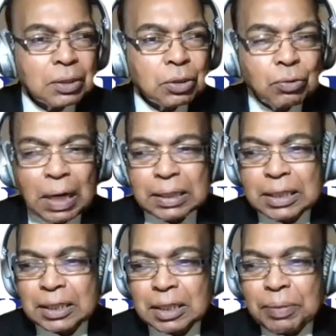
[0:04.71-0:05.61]
to
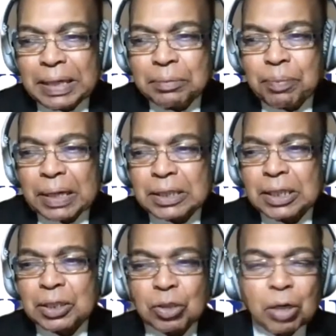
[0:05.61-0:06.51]
address a very
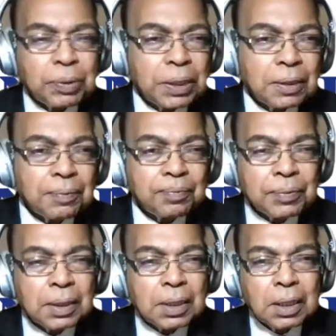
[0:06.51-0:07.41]
pertinent topic,
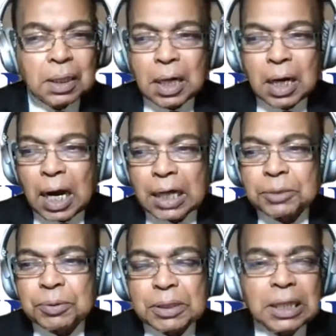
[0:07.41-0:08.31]

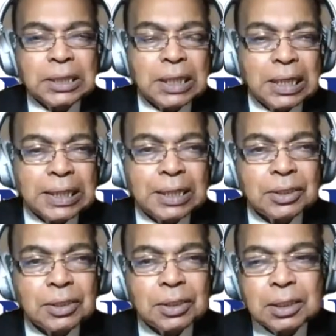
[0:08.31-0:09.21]
artificial
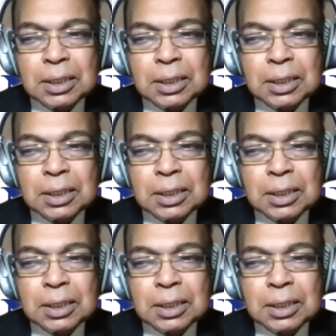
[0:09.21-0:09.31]
intelligence.